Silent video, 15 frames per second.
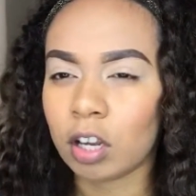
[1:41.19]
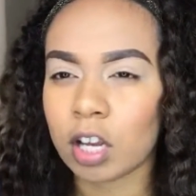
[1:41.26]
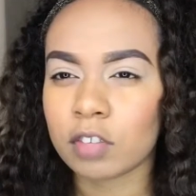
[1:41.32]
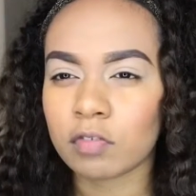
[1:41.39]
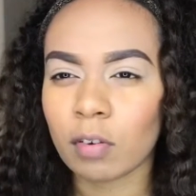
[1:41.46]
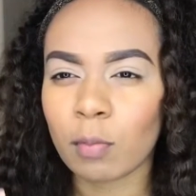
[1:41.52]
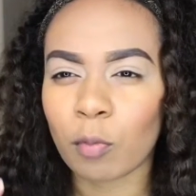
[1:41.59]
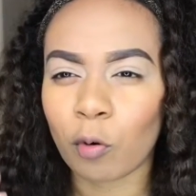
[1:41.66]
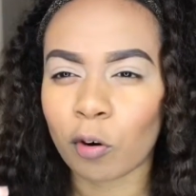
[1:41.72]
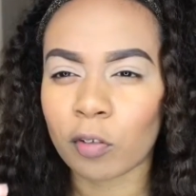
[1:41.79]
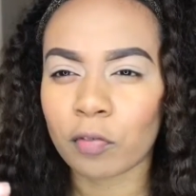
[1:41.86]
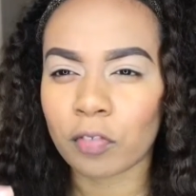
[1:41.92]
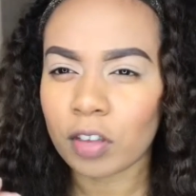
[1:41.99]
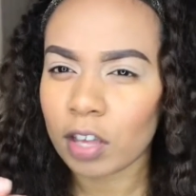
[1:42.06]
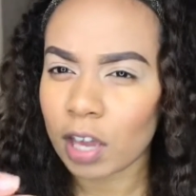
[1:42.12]
It's from
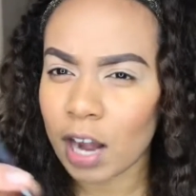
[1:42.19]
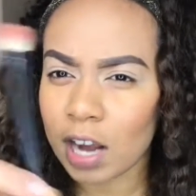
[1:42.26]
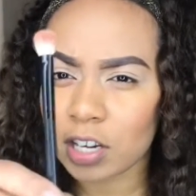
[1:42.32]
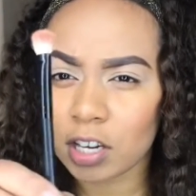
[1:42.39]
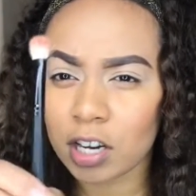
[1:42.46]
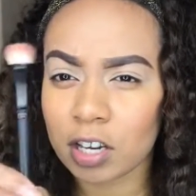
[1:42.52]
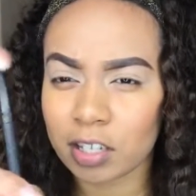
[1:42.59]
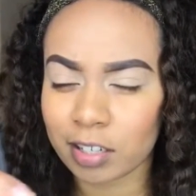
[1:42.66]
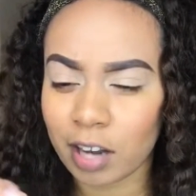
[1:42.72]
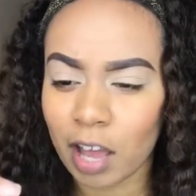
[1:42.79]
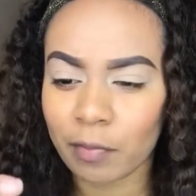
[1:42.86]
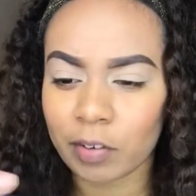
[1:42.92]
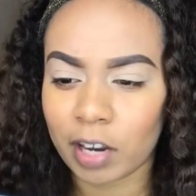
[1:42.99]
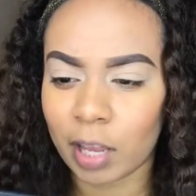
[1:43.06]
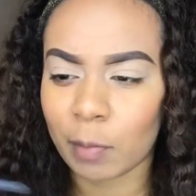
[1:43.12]
Morphe. It actually doesn't
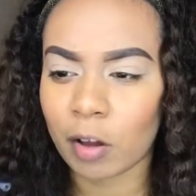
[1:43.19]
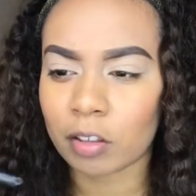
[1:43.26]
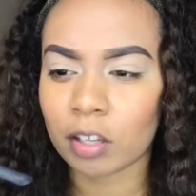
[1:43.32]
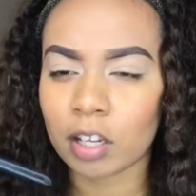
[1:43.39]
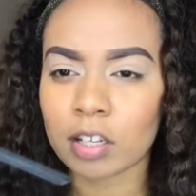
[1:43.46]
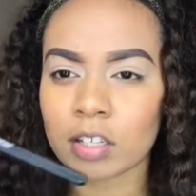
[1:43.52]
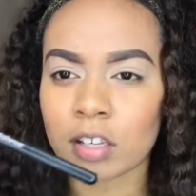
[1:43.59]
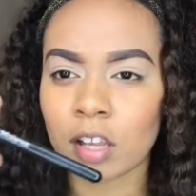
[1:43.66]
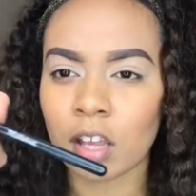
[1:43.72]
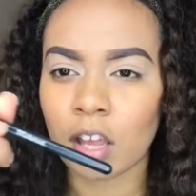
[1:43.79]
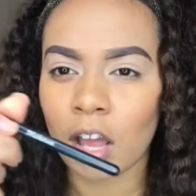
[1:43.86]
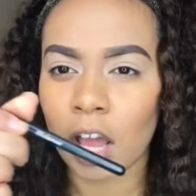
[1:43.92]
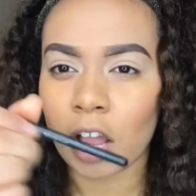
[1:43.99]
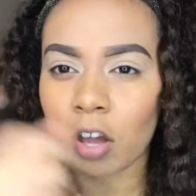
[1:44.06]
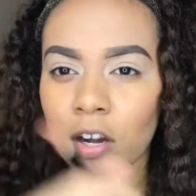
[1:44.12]
have a name on this.
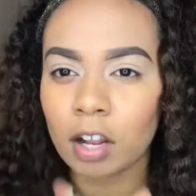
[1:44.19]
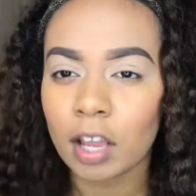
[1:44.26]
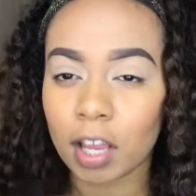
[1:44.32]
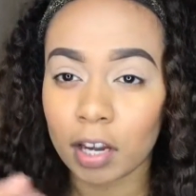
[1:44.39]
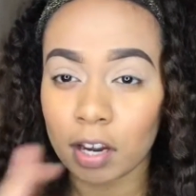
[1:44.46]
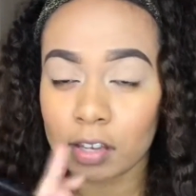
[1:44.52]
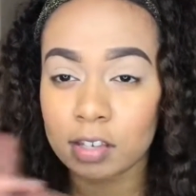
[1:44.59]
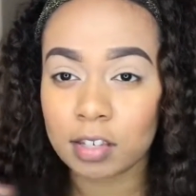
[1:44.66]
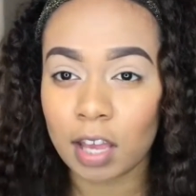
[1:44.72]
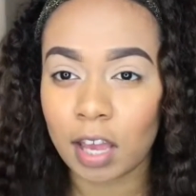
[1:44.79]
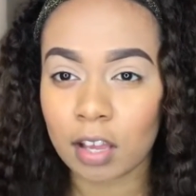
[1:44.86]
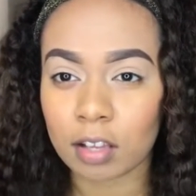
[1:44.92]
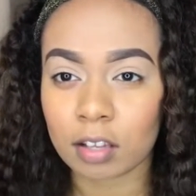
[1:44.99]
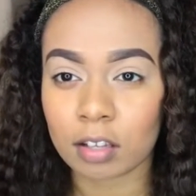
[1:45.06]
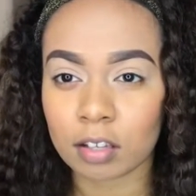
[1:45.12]
I got it like in a
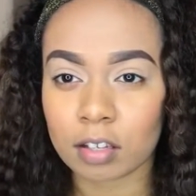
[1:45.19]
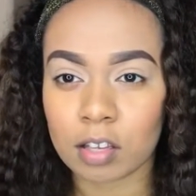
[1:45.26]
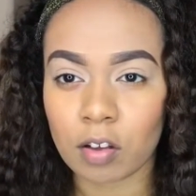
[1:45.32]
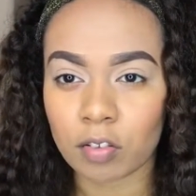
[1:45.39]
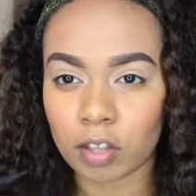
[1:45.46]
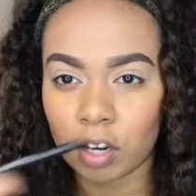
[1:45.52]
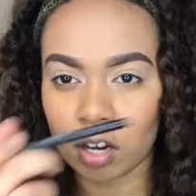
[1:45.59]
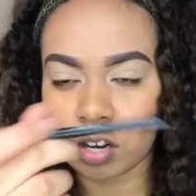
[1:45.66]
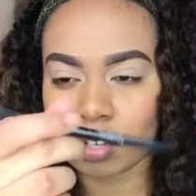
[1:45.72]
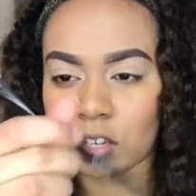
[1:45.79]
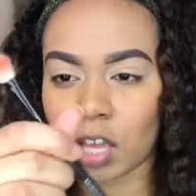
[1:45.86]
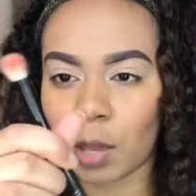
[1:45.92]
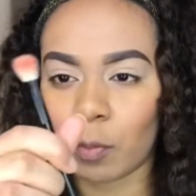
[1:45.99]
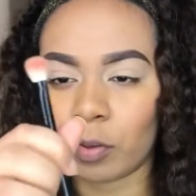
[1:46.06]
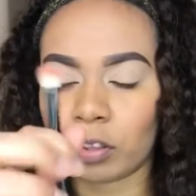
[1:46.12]
set, so, and then it just
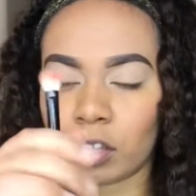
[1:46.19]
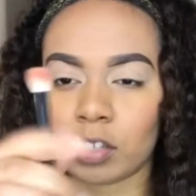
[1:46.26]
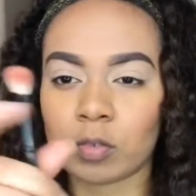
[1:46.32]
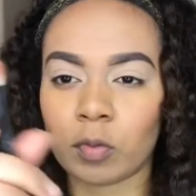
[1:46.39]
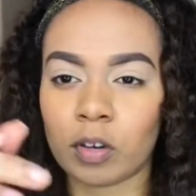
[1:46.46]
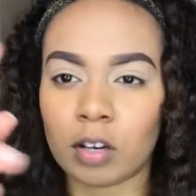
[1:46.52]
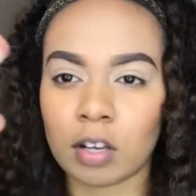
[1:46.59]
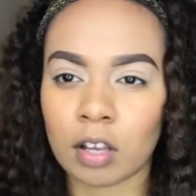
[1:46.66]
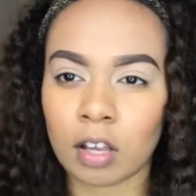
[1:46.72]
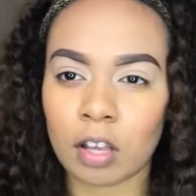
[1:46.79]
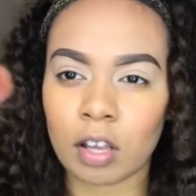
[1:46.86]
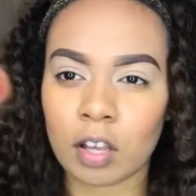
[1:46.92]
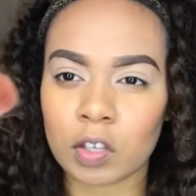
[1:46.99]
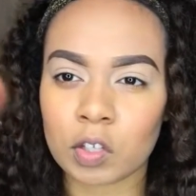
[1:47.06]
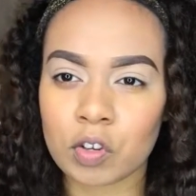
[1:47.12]
came with this one.
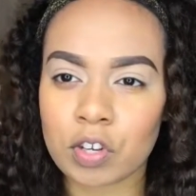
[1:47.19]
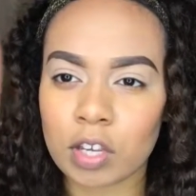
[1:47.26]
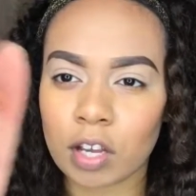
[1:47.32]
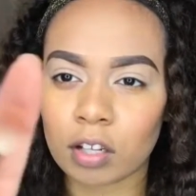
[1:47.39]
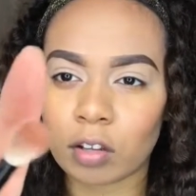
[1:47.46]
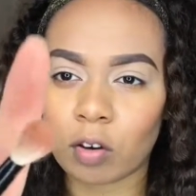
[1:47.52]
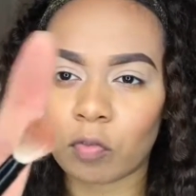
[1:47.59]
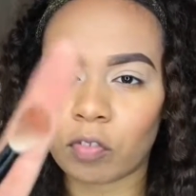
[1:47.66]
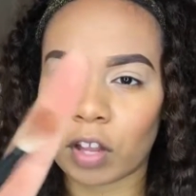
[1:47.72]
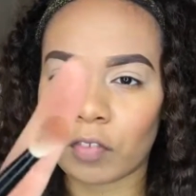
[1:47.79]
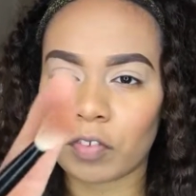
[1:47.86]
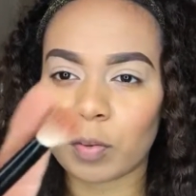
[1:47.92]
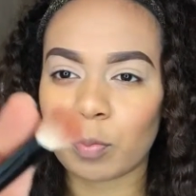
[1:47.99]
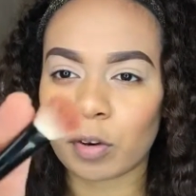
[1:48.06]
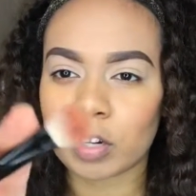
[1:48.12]
So just like a little
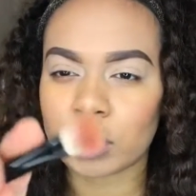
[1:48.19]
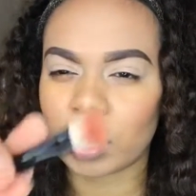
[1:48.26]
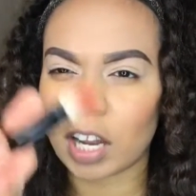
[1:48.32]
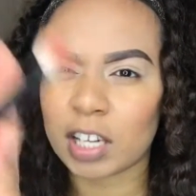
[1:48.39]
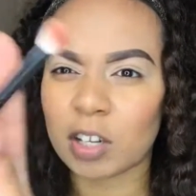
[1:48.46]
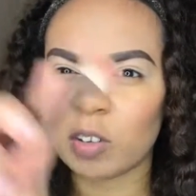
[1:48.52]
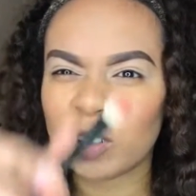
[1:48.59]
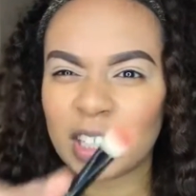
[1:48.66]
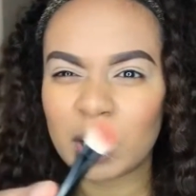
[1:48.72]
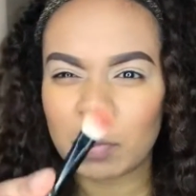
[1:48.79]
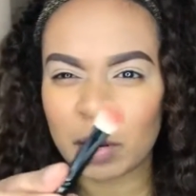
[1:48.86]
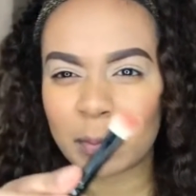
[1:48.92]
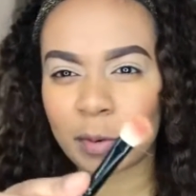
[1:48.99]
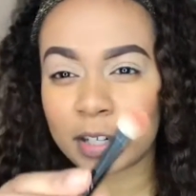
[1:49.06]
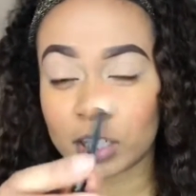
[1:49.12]
fluffy brush. And I don't clean
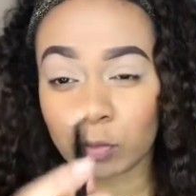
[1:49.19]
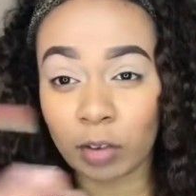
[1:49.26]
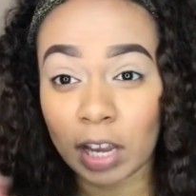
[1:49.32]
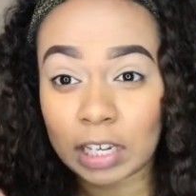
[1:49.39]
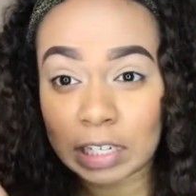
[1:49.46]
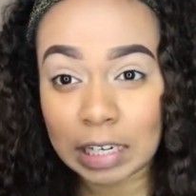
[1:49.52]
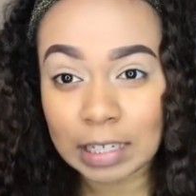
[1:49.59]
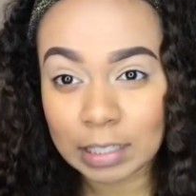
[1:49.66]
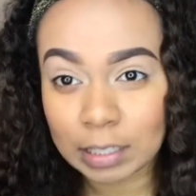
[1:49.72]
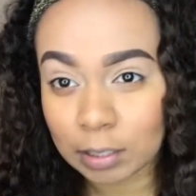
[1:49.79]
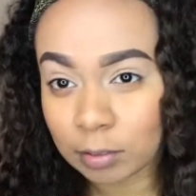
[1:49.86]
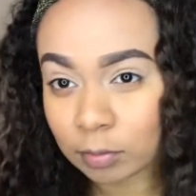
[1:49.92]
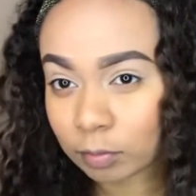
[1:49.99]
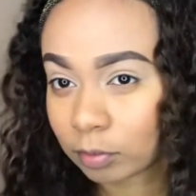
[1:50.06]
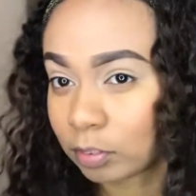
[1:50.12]
my brushes when I need
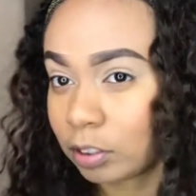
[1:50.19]
to.